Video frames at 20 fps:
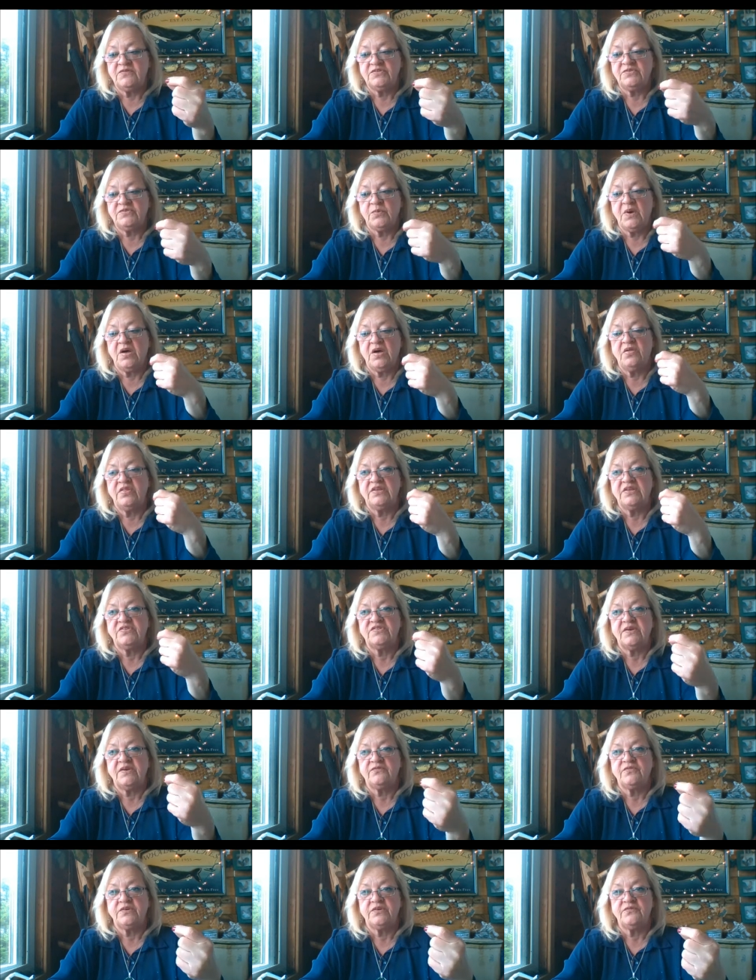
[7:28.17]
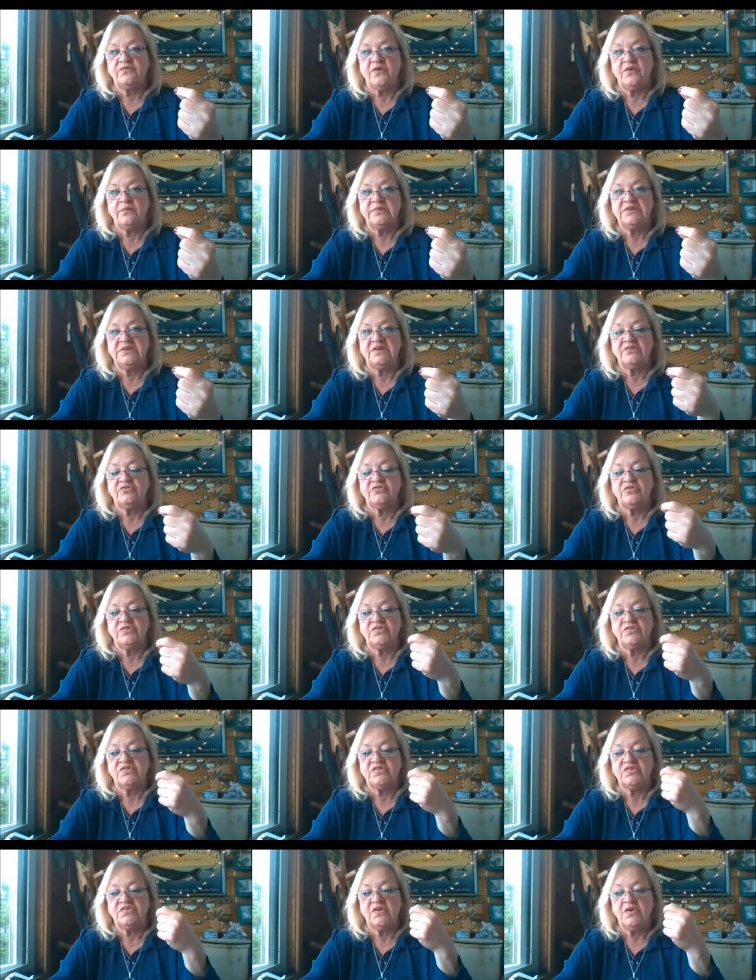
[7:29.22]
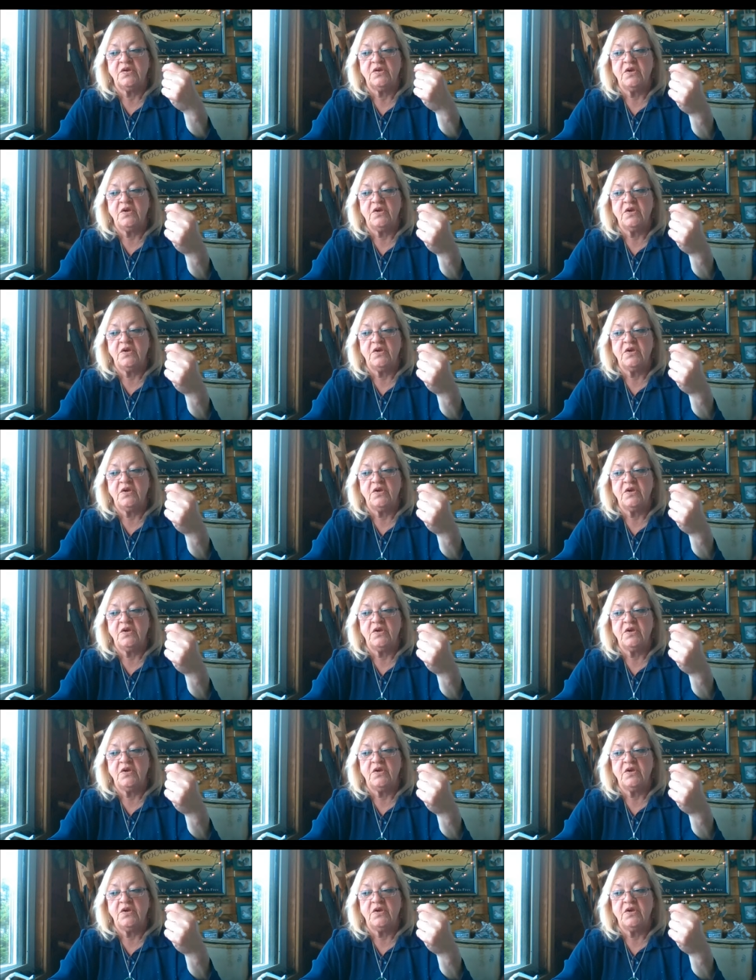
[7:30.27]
as well that's suffering from addictions